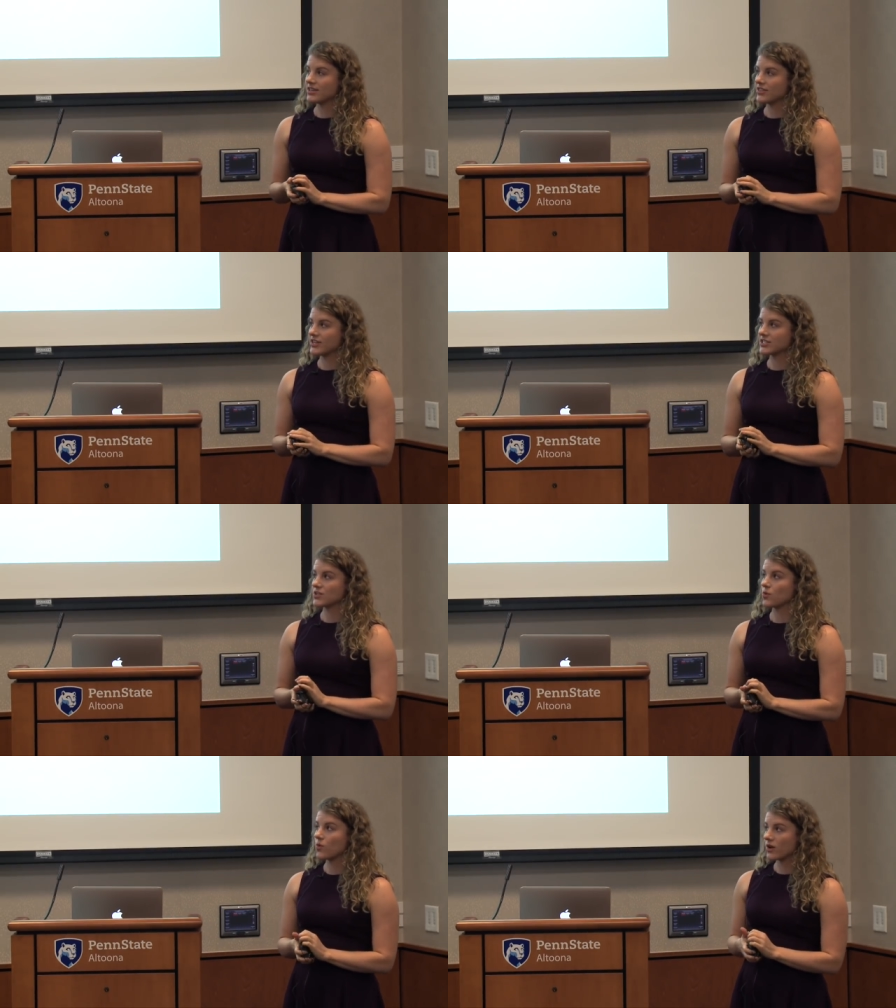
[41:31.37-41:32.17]
There's
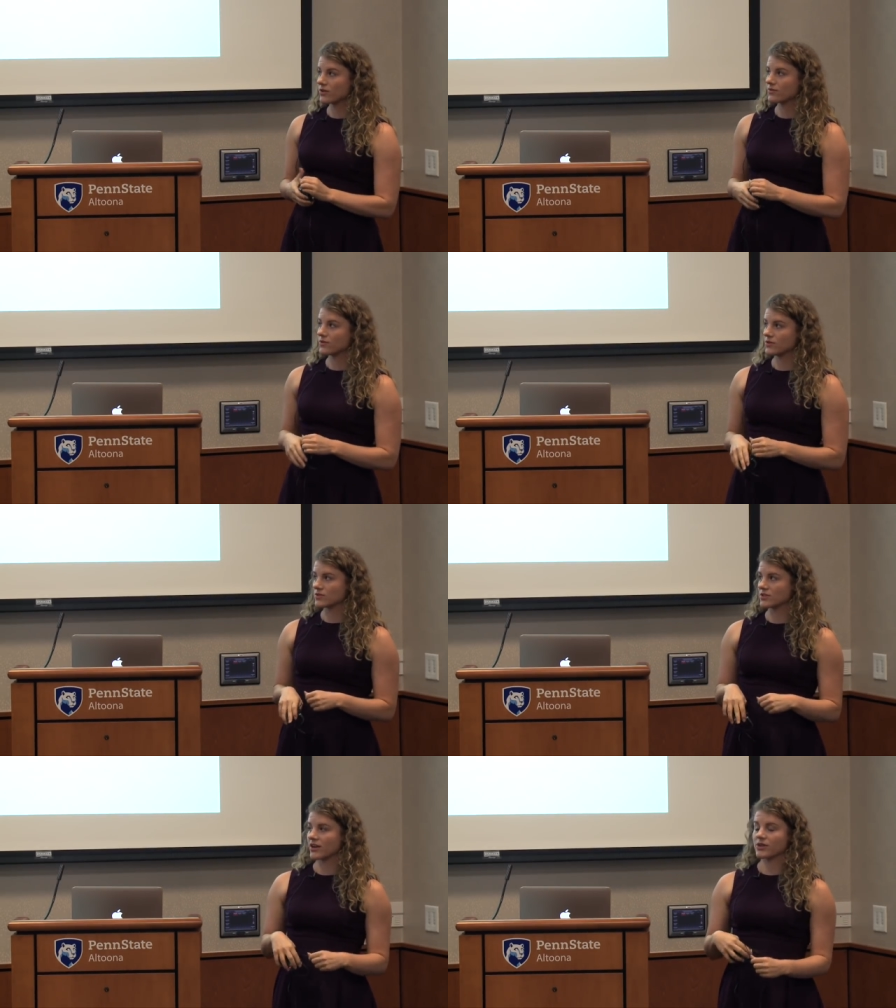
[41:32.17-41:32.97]
a wonderful
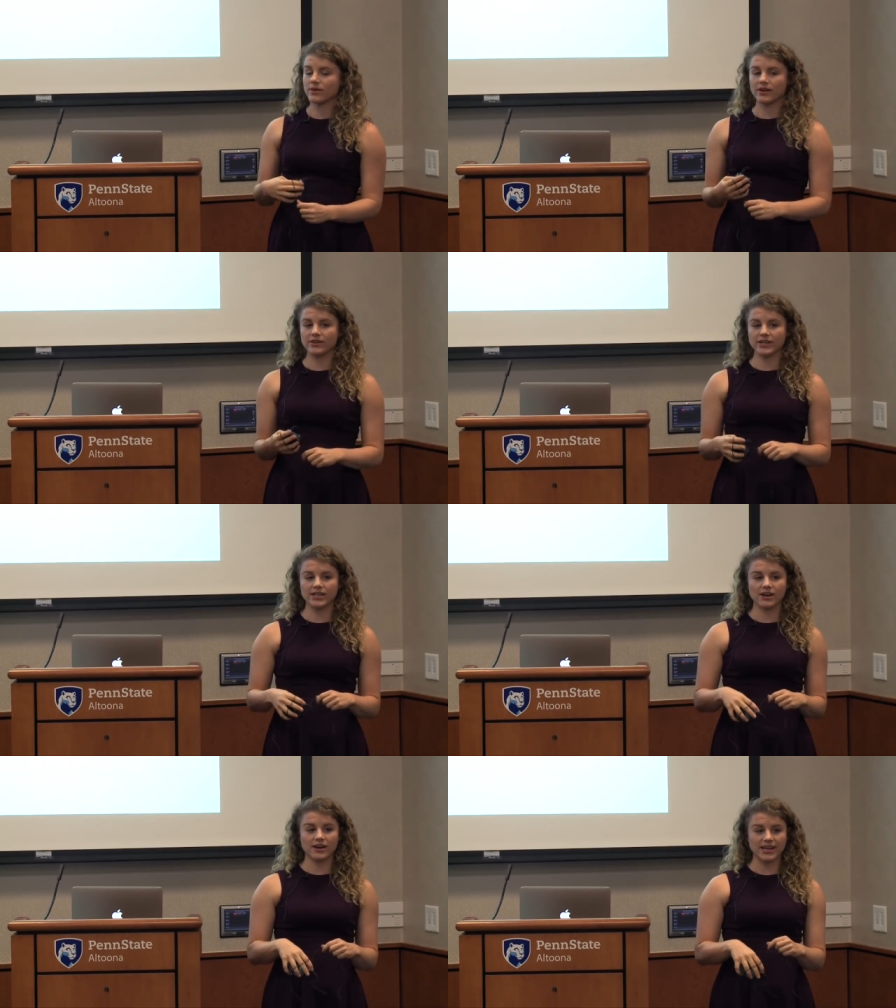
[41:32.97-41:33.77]

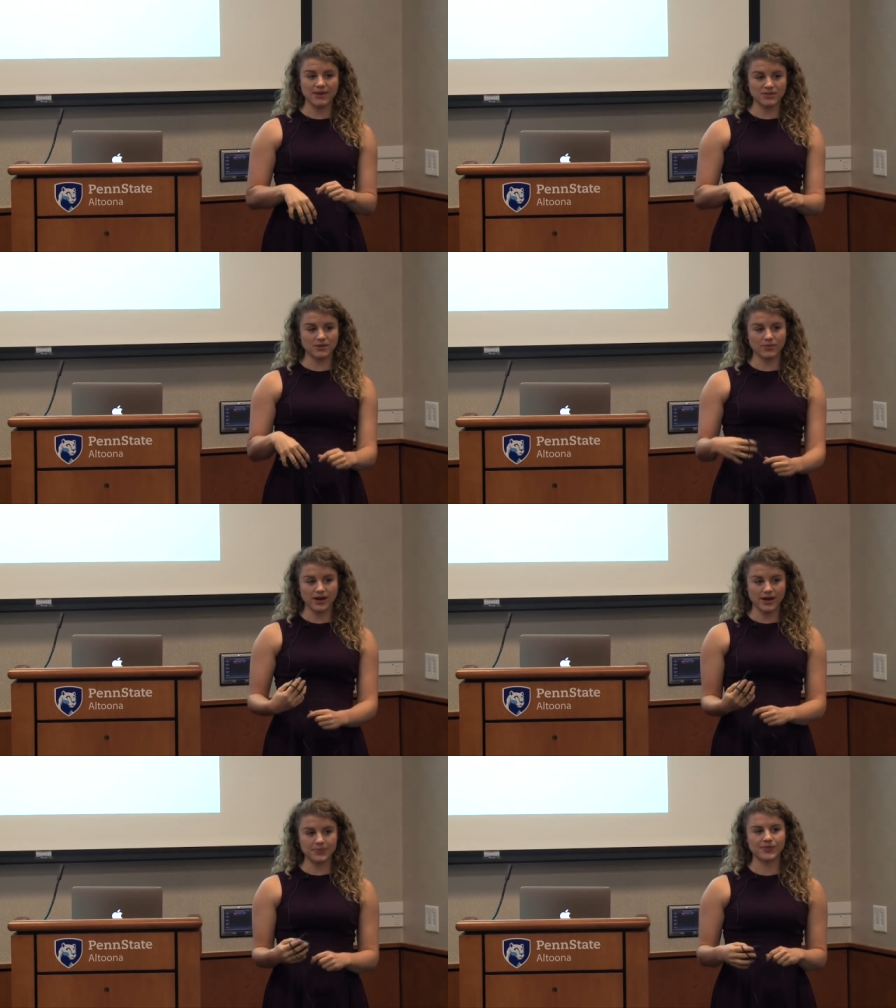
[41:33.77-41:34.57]
documentary on Amazon
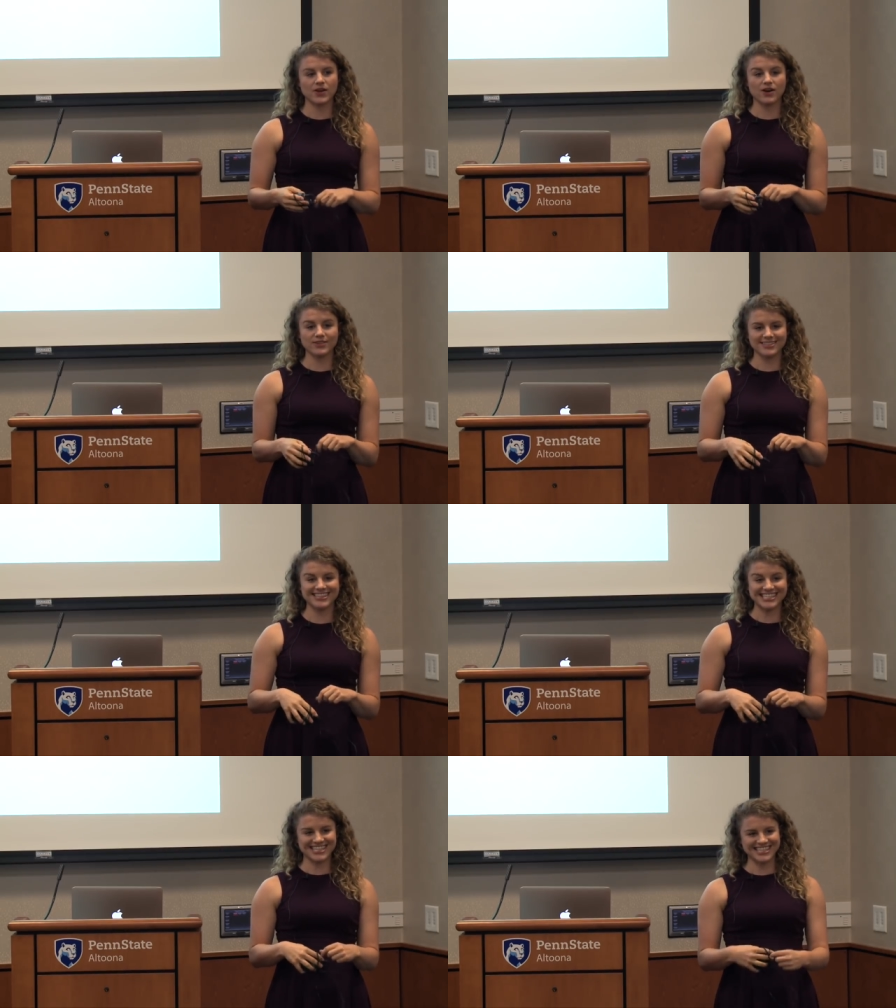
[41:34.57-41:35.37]
Prime called
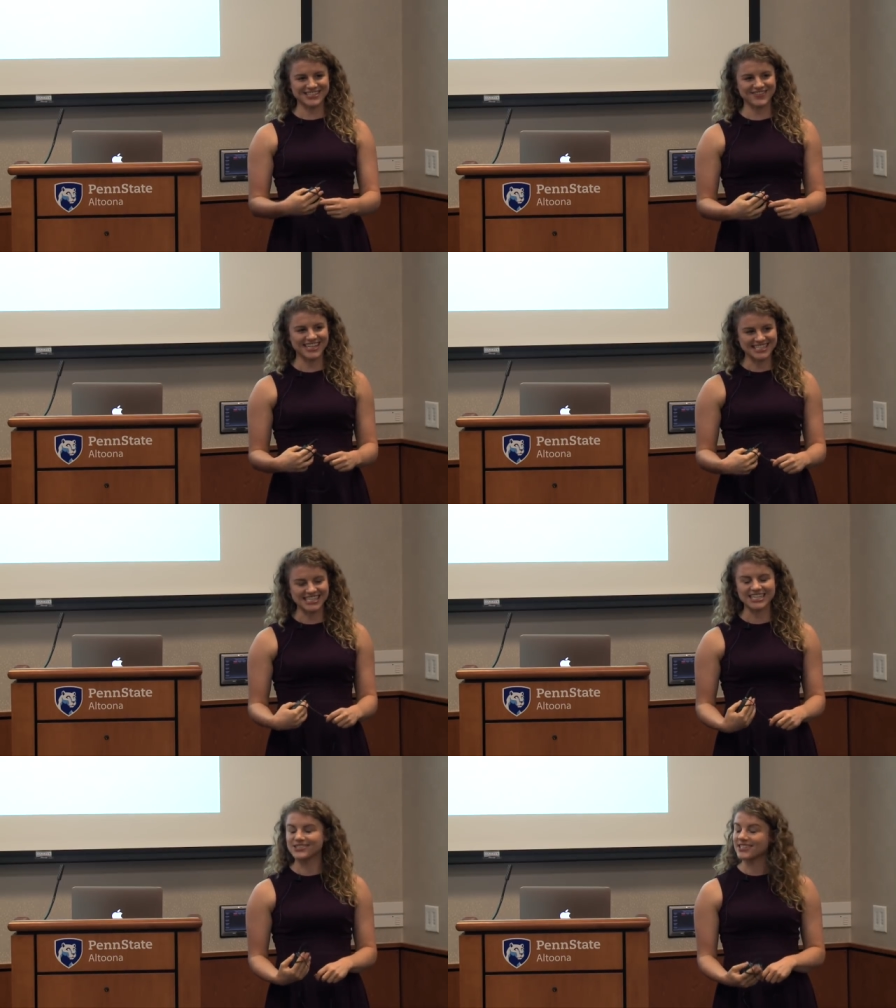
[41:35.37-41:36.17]
The Science of Fasting.
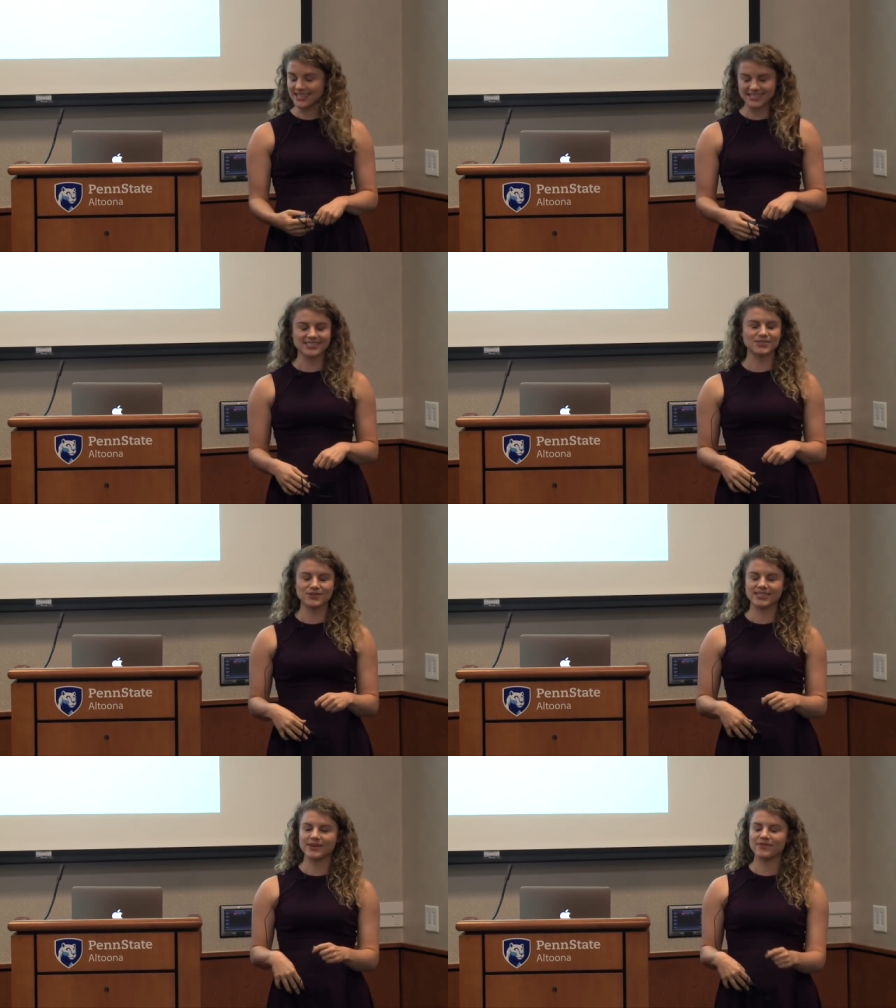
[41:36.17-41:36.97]
Yes, I stole
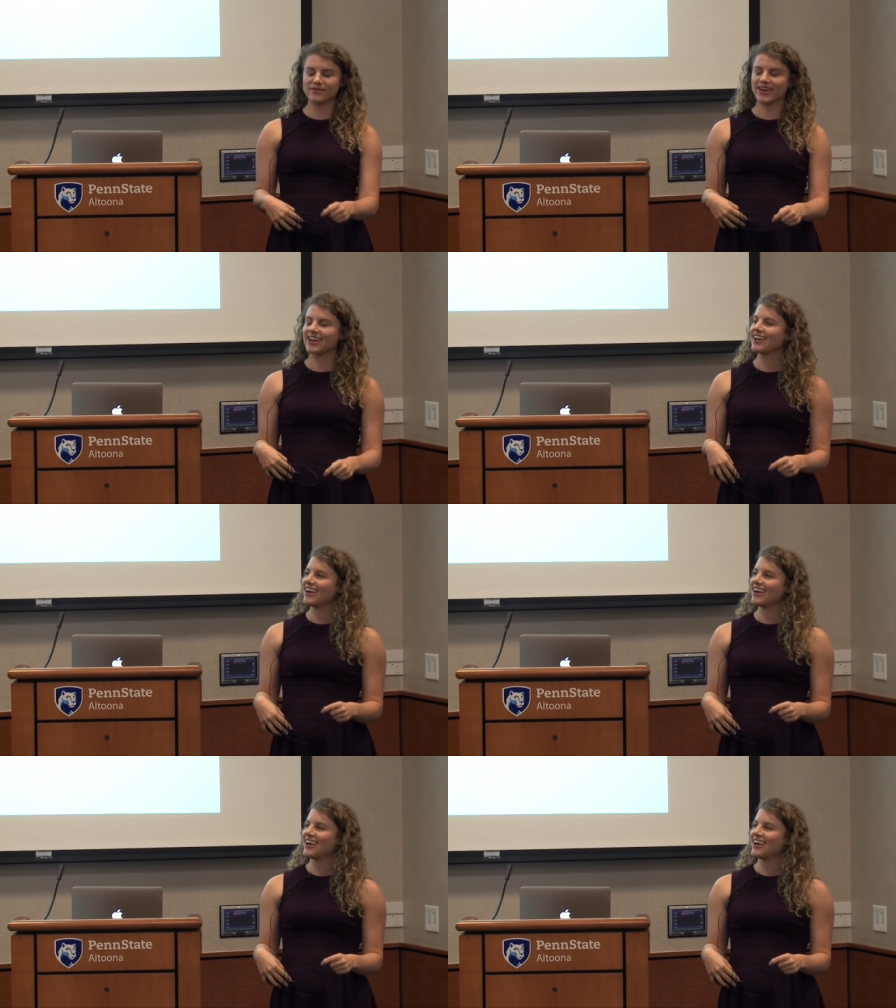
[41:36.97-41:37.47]
the name from that.